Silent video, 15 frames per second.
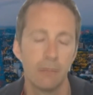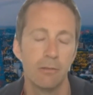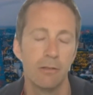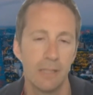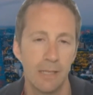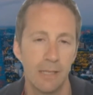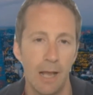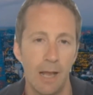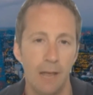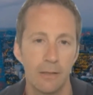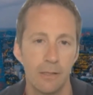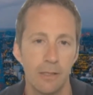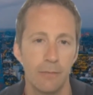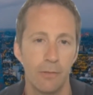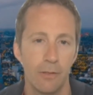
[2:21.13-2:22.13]

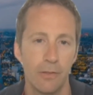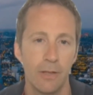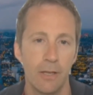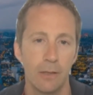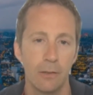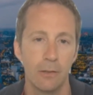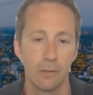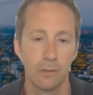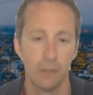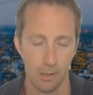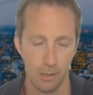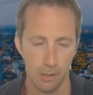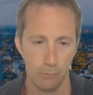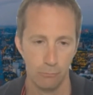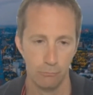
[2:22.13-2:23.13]
criticality of the things
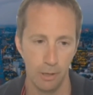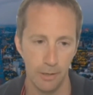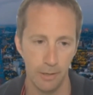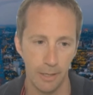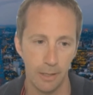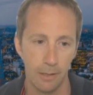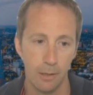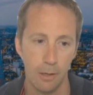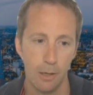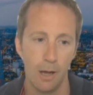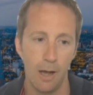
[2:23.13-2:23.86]
running,